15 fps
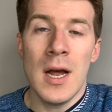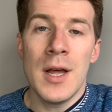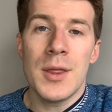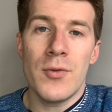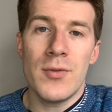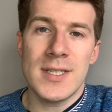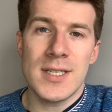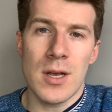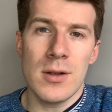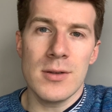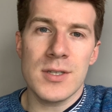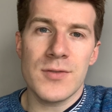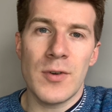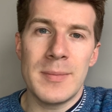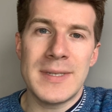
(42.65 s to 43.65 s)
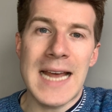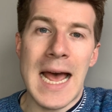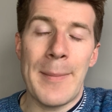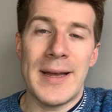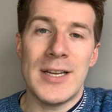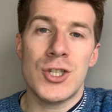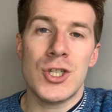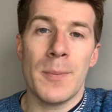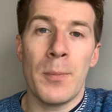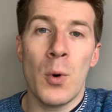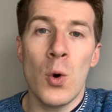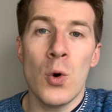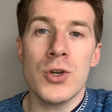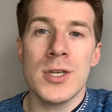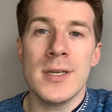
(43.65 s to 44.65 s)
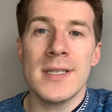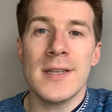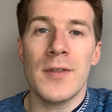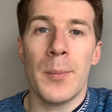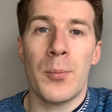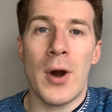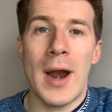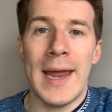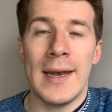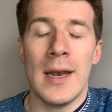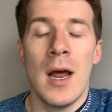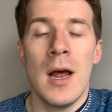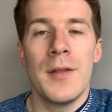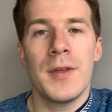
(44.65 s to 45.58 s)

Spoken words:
that results from damage to portions of the brain